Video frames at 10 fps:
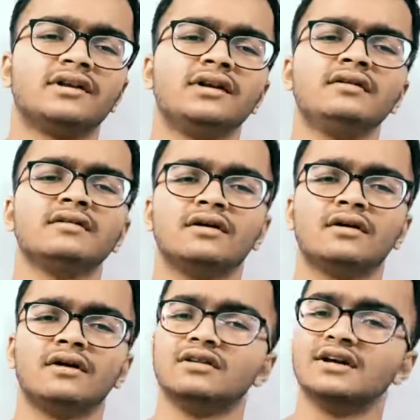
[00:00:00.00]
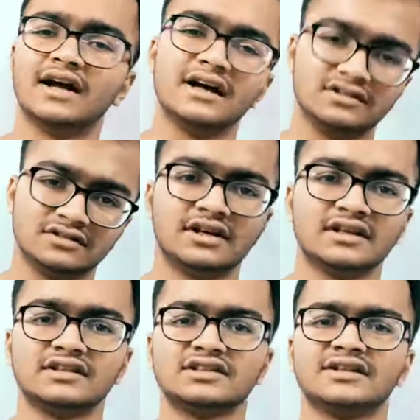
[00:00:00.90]
thing, or the
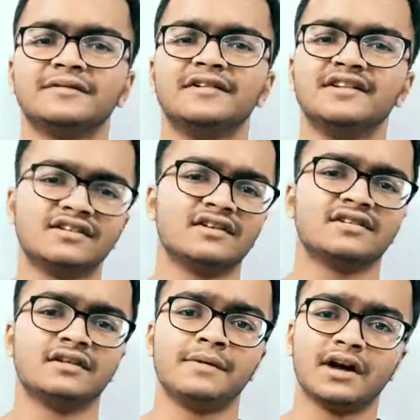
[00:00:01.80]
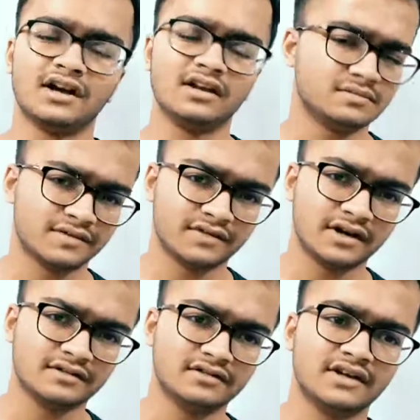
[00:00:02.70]
diazotization. We will discuss the mechanism of
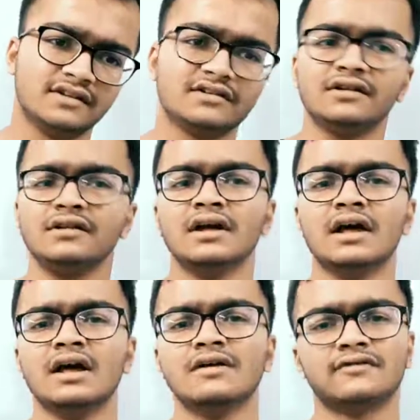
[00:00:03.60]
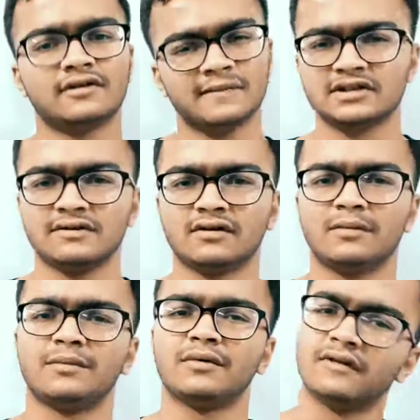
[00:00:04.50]
diazotization, formation of
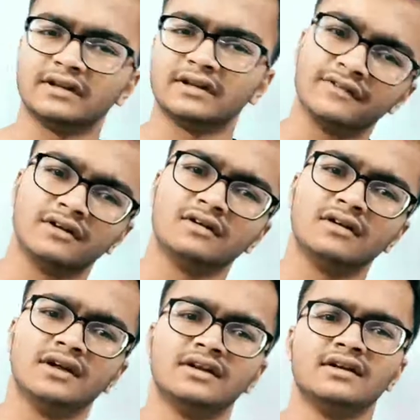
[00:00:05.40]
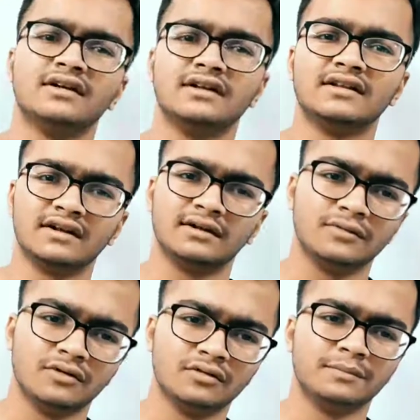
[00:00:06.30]
compound like the phenol, lead, ethylene
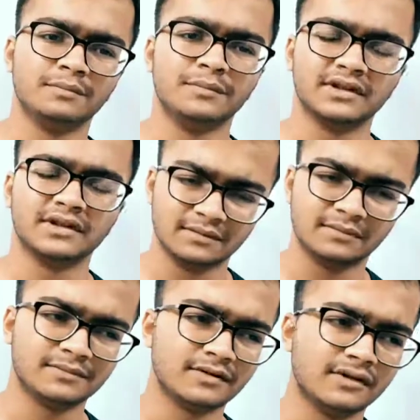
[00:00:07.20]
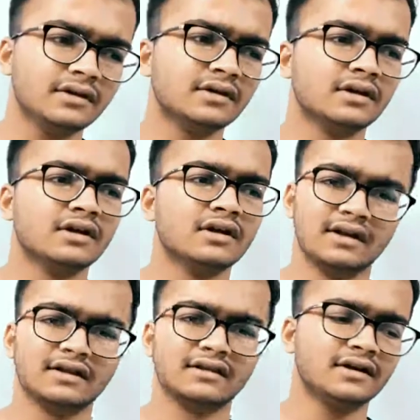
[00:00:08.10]
blue, methylene blue,
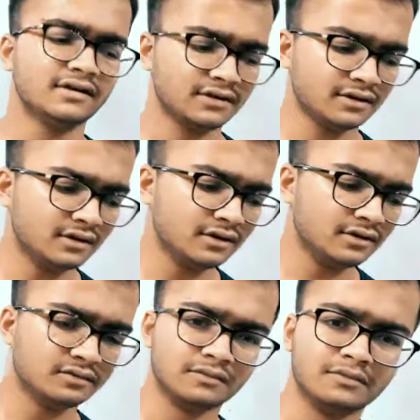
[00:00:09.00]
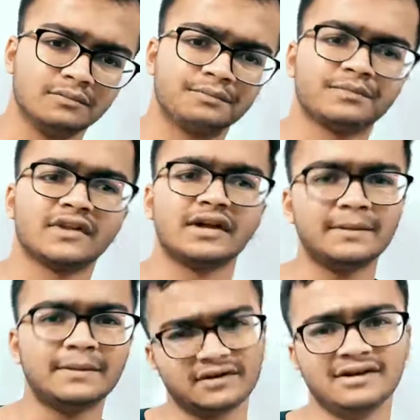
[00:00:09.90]
like that. So
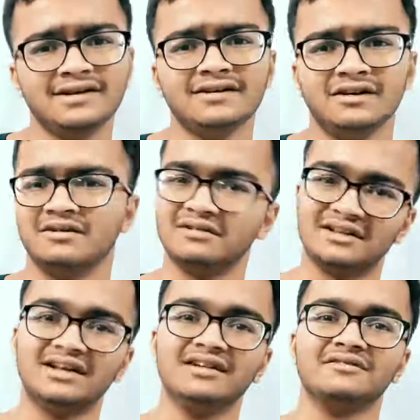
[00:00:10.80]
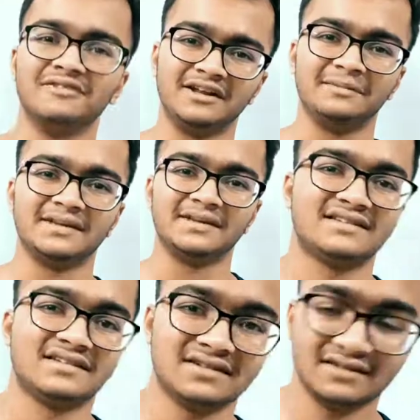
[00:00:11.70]
keep studying. All the very best.